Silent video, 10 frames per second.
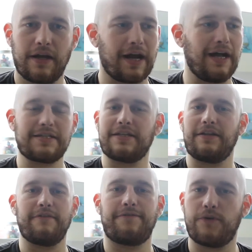
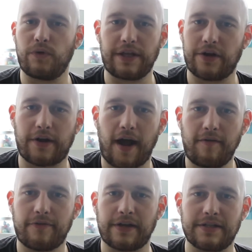constantly fueling your
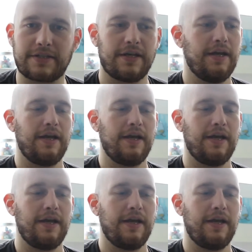confidence,